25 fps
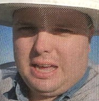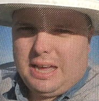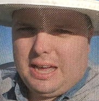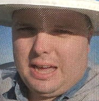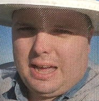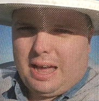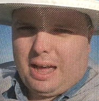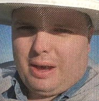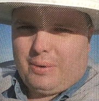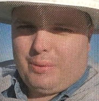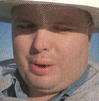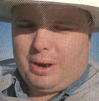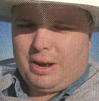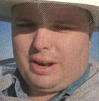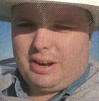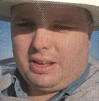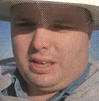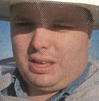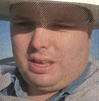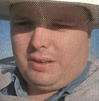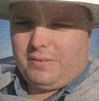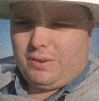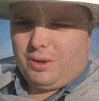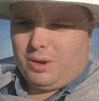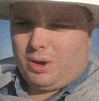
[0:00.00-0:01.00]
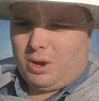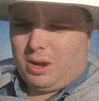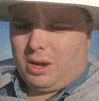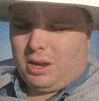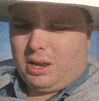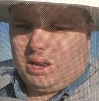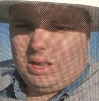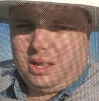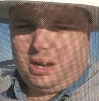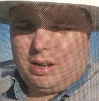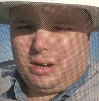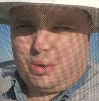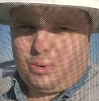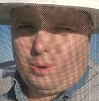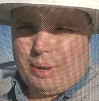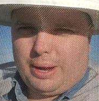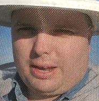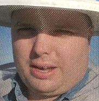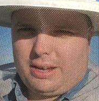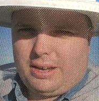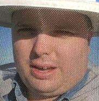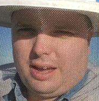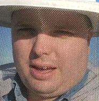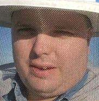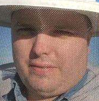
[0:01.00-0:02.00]
I wanted to give you all a little
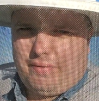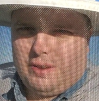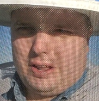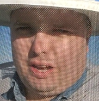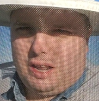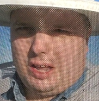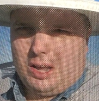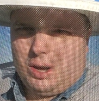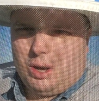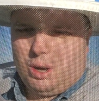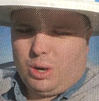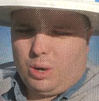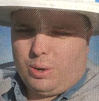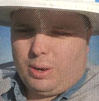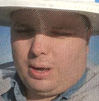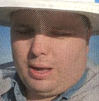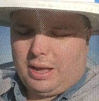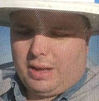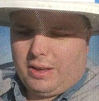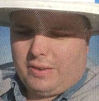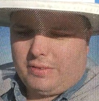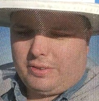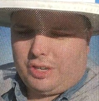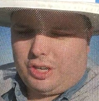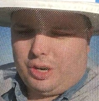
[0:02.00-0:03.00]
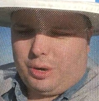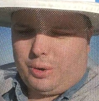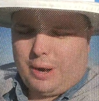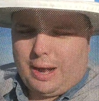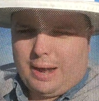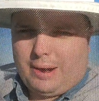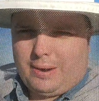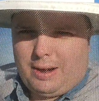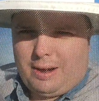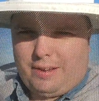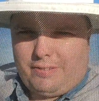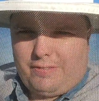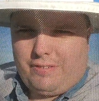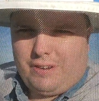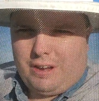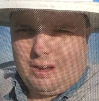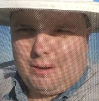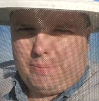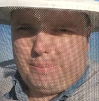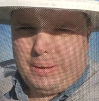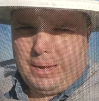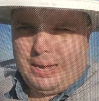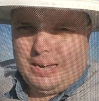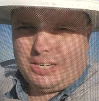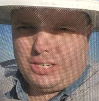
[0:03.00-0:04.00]
quick video of showing how I
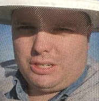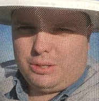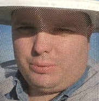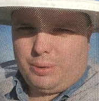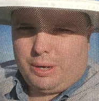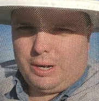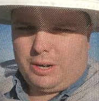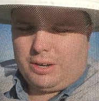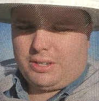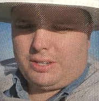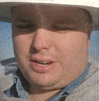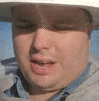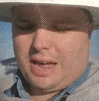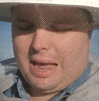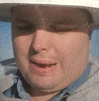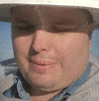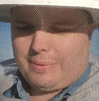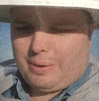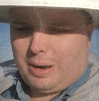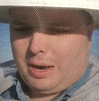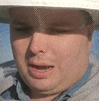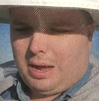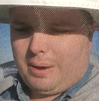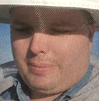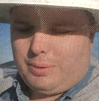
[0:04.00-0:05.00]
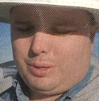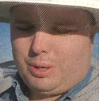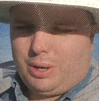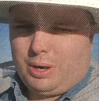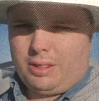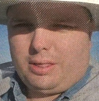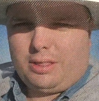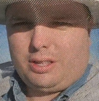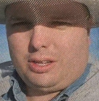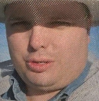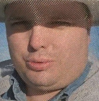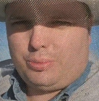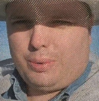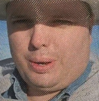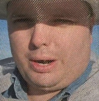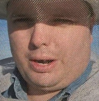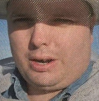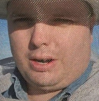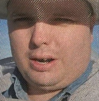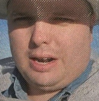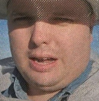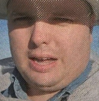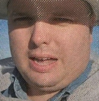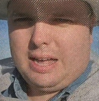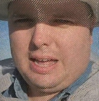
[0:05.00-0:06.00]
feed bees in the winter time, or how I'm doing it this
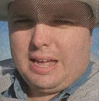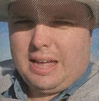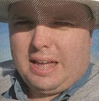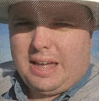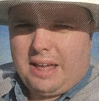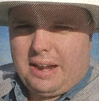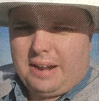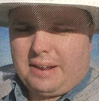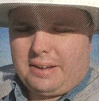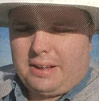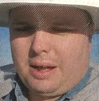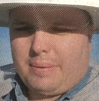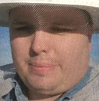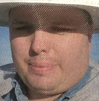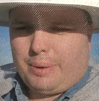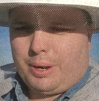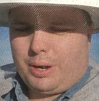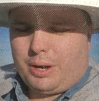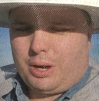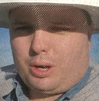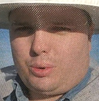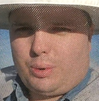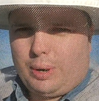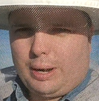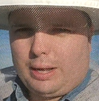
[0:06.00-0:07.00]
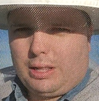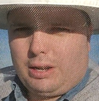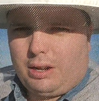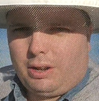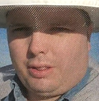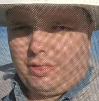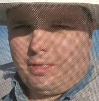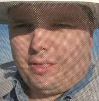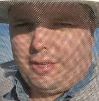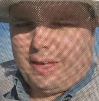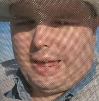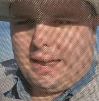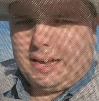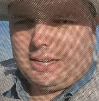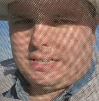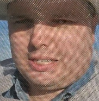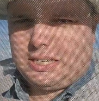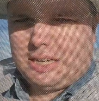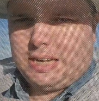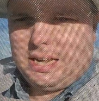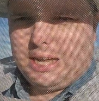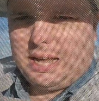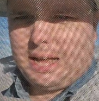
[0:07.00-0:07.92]
winter, and a couple other quick little things.